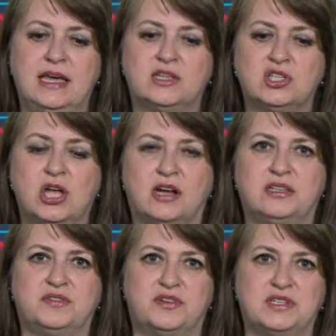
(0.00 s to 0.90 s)
It's not a
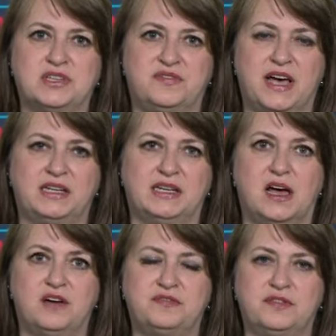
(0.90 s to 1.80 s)
diversified
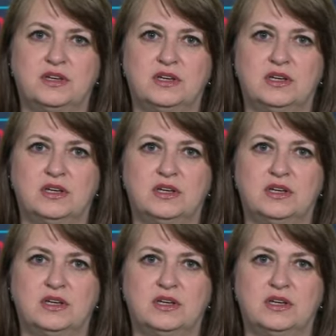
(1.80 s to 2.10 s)
enough